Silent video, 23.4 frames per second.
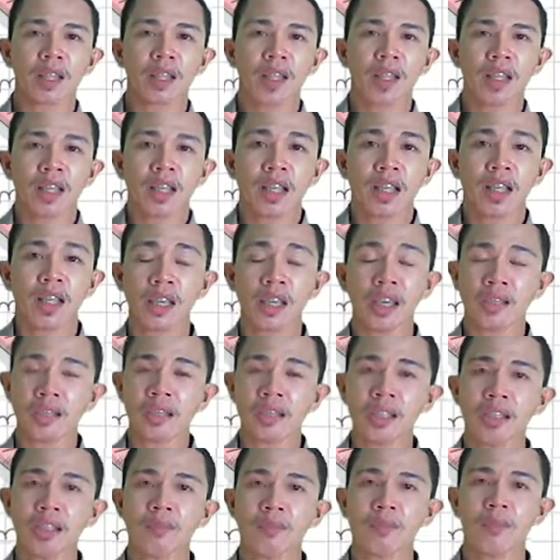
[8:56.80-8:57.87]
Here,
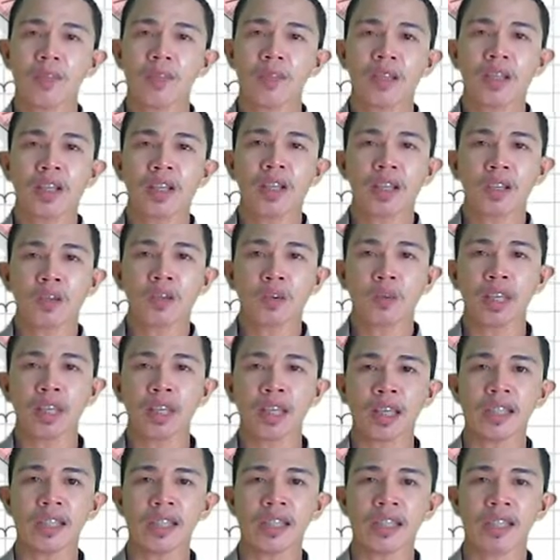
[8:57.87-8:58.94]
we
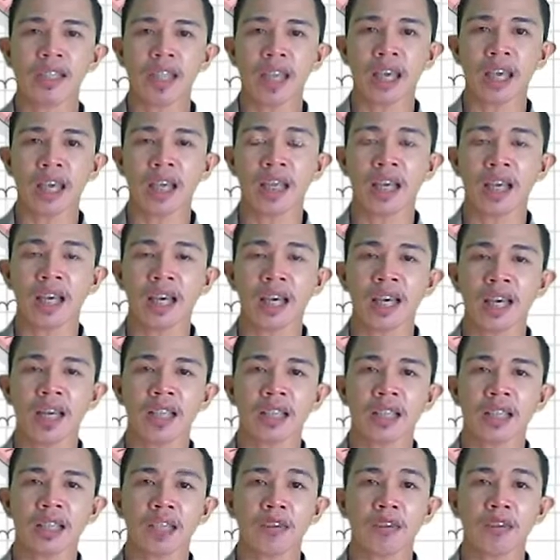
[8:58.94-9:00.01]
can say that
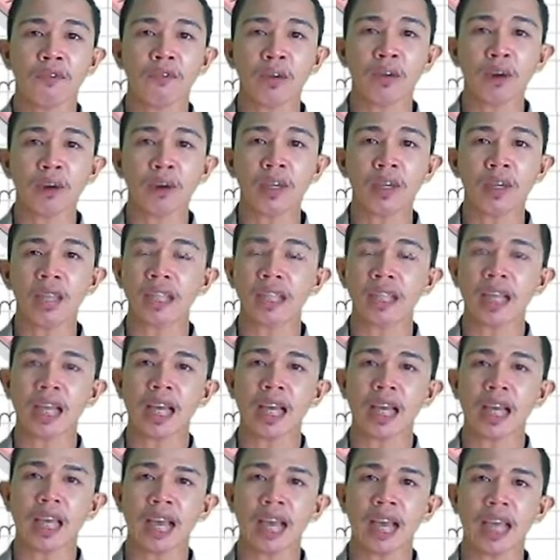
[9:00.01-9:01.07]
the fourth
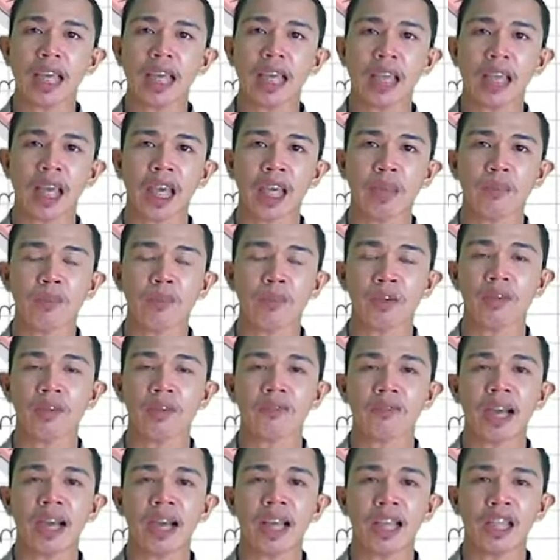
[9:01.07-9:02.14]
item or
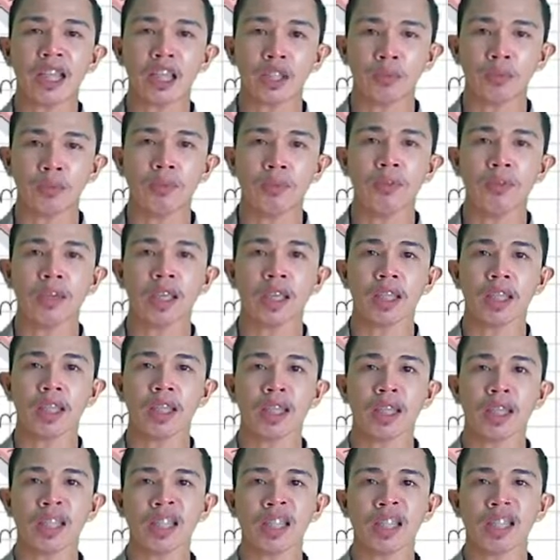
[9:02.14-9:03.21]
value in
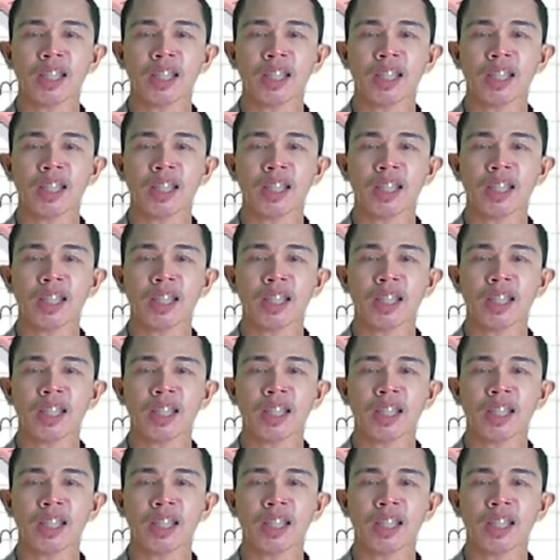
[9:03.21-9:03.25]
this